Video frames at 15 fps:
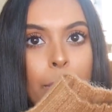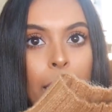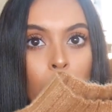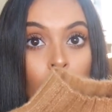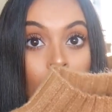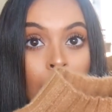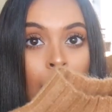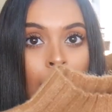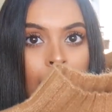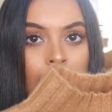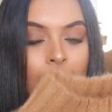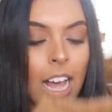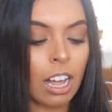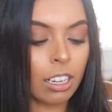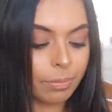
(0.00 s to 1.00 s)
but I quite like
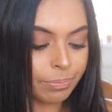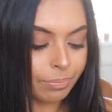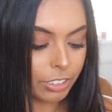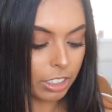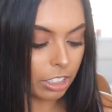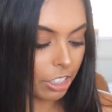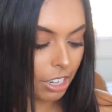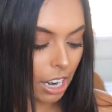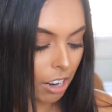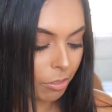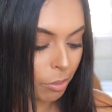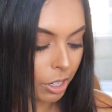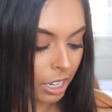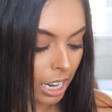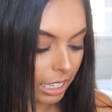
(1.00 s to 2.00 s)
that. I don't
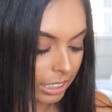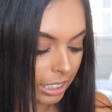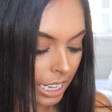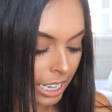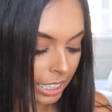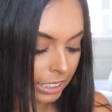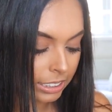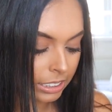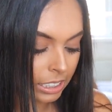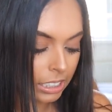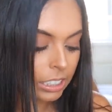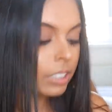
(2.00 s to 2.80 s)
have one like this.